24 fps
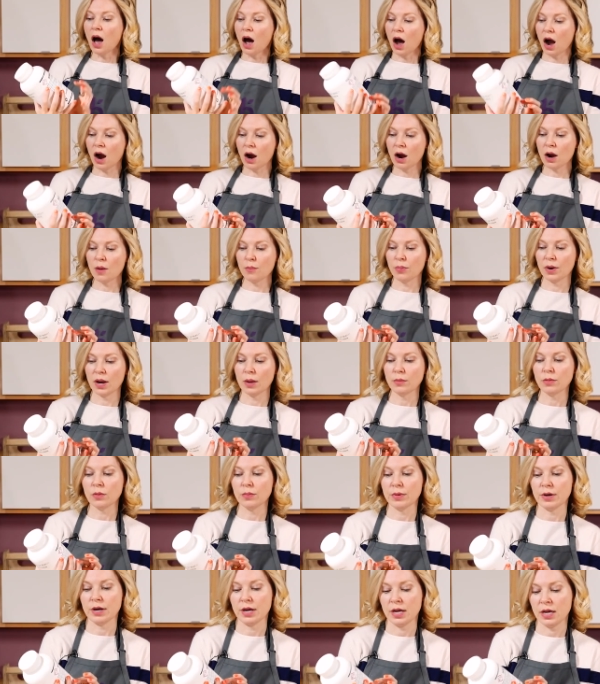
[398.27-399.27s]
Our
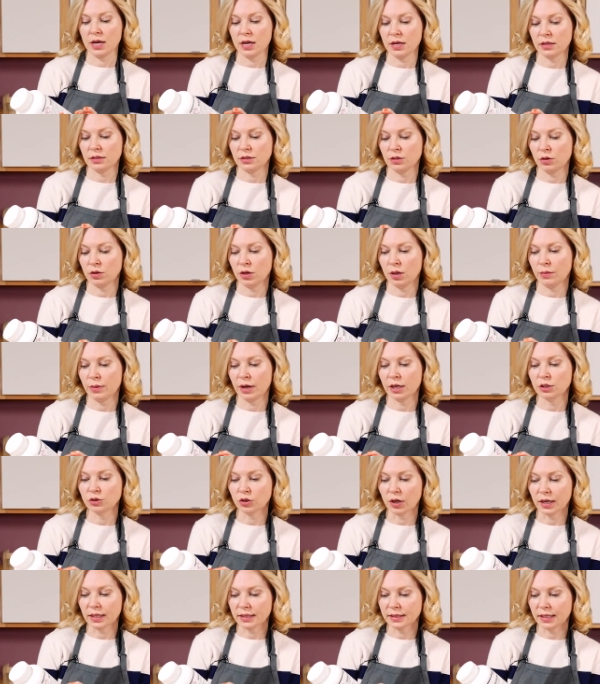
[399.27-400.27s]
Brambleberry sodium
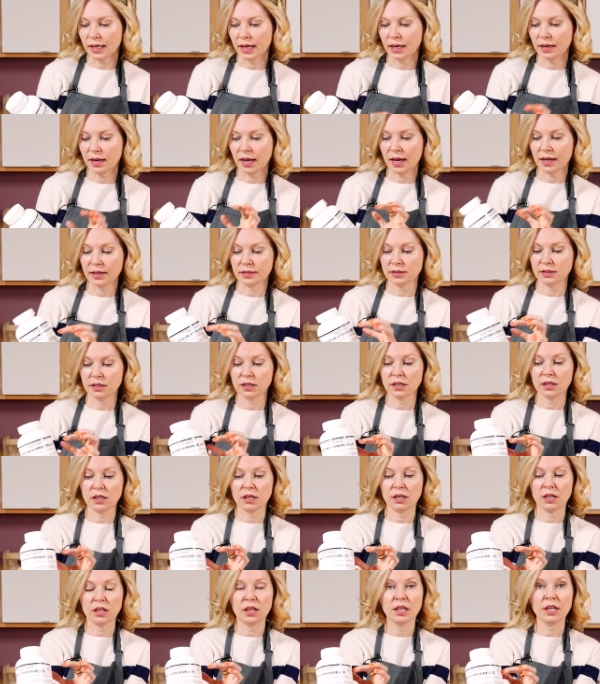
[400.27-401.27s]
hydroxide has
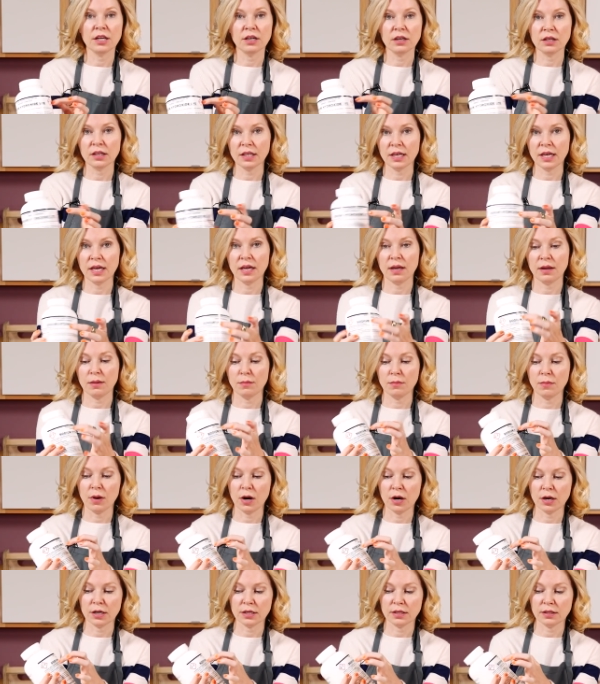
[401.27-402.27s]
clearly
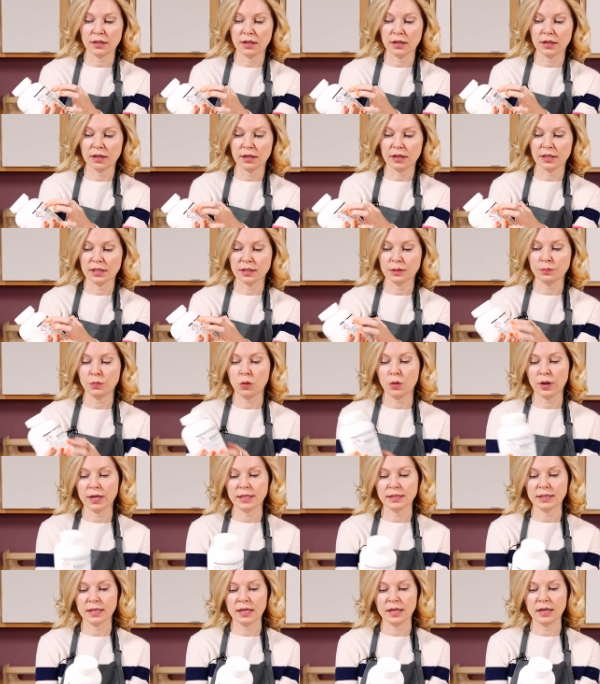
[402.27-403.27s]
marked that it is
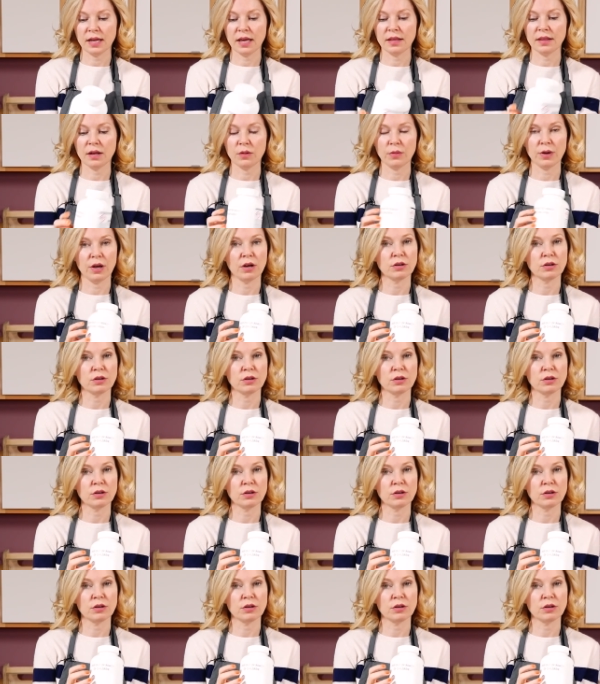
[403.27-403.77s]
poison, and then we